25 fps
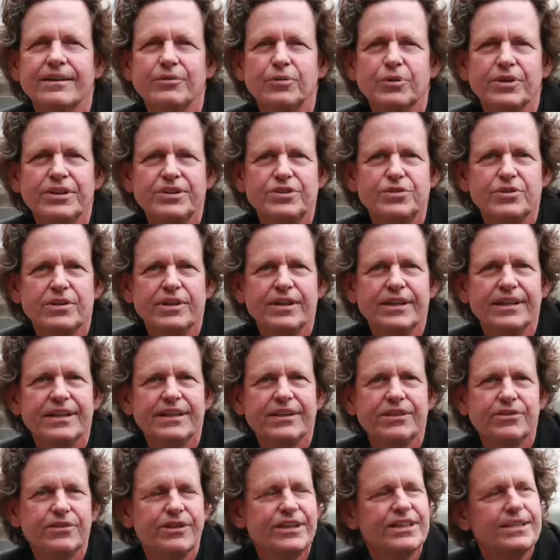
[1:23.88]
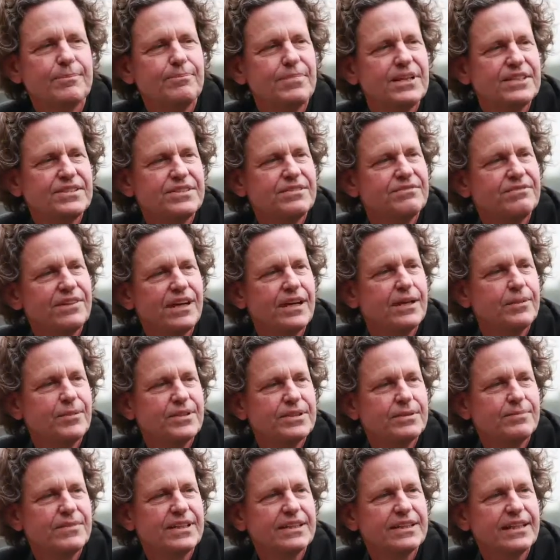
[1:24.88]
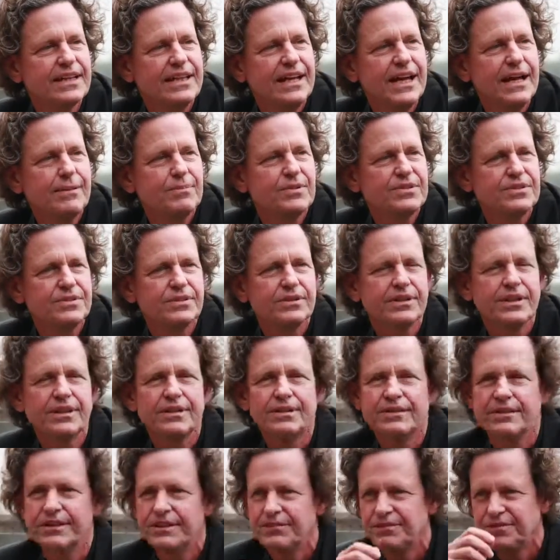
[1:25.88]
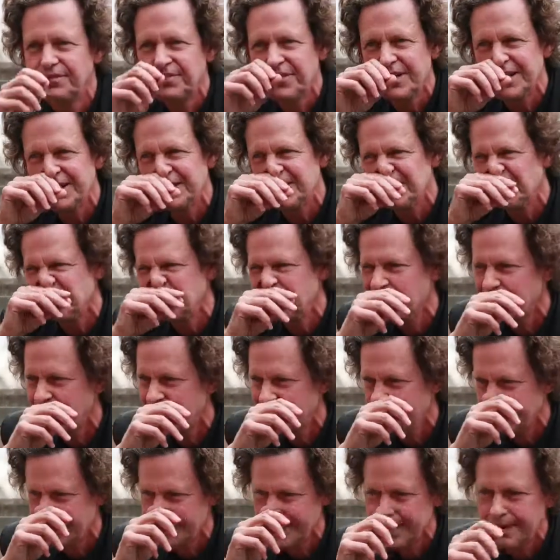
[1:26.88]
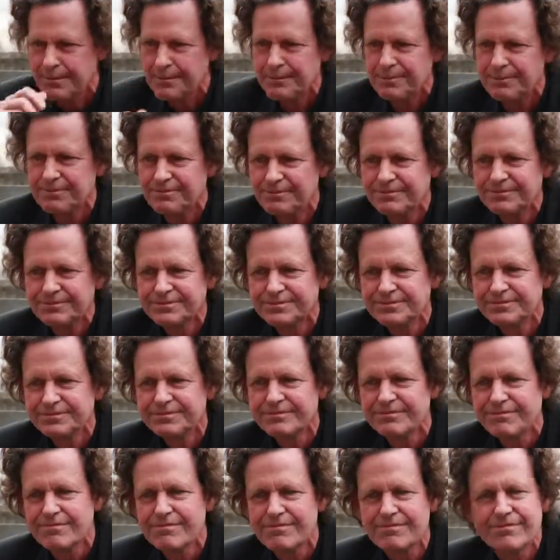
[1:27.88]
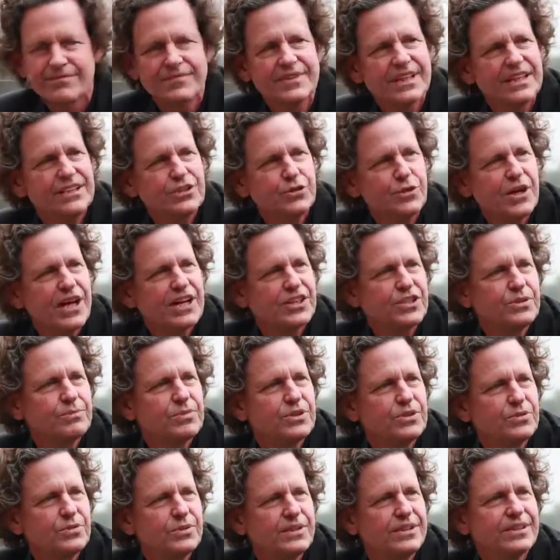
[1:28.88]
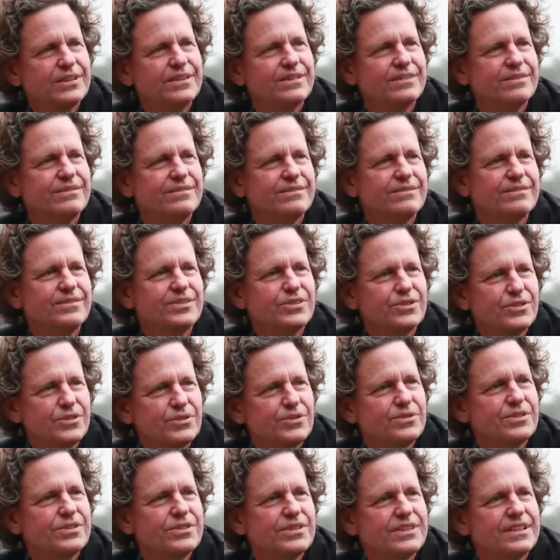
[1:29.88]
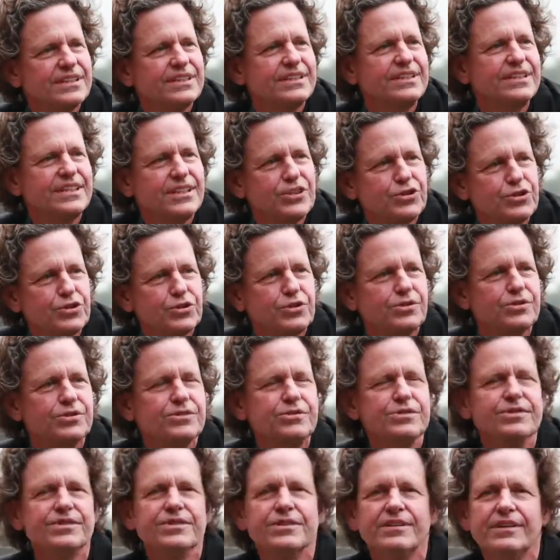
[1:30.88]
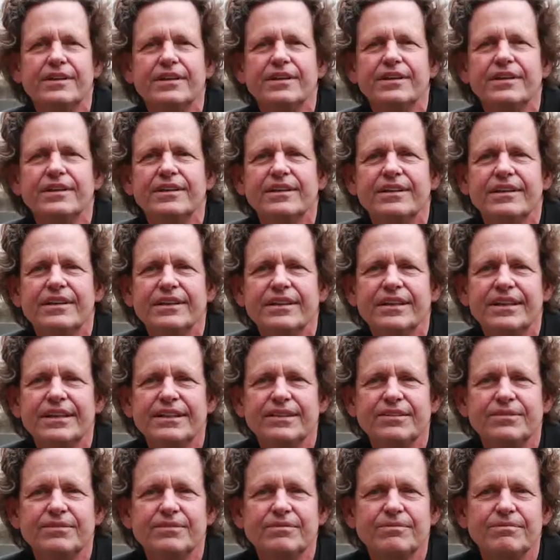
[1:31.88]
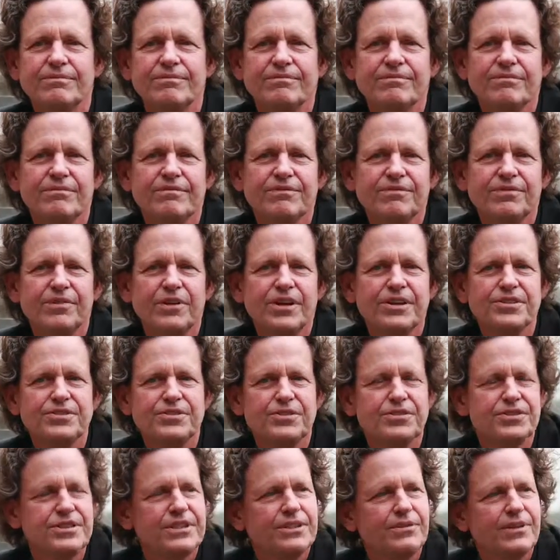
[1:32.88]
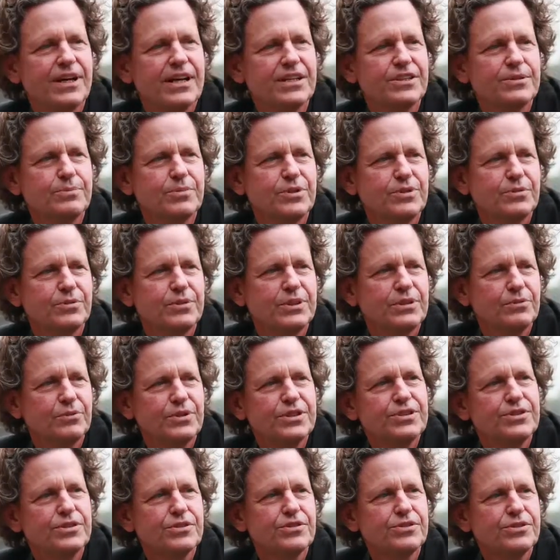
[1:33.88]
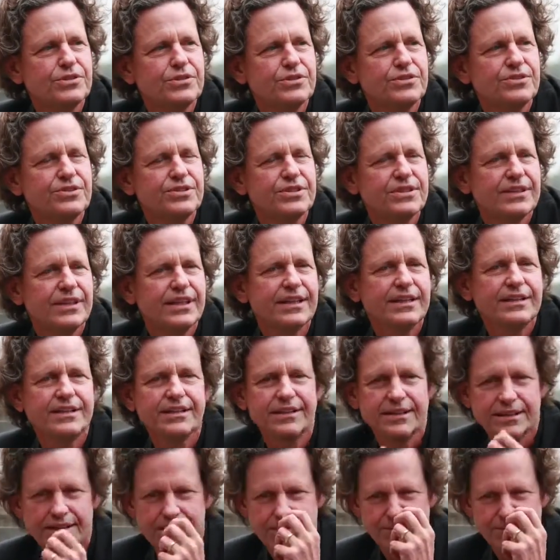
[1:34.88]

really try and create the best environment to make that happen. So it fosters interaction between students and teachers. It fosters interaction between researchers, and